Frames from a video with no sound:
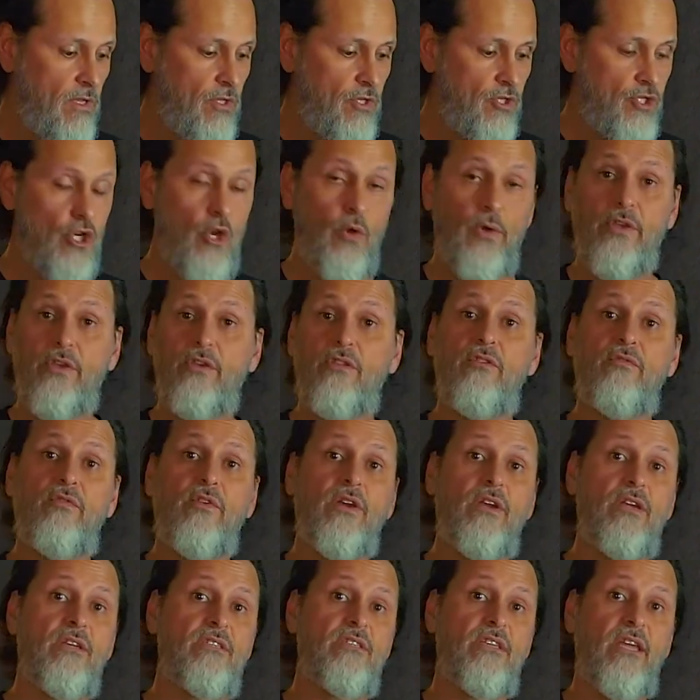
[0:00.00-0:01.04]
showing you the
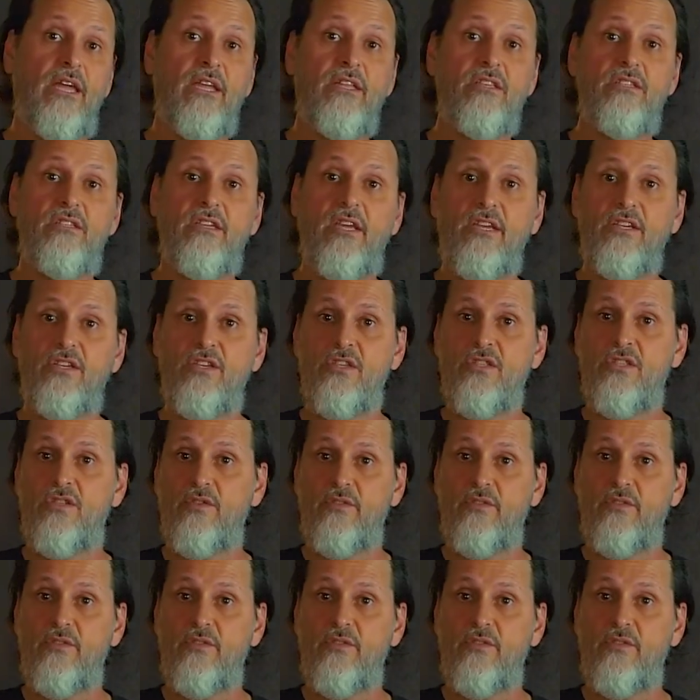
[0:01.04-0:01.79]
various gain stages.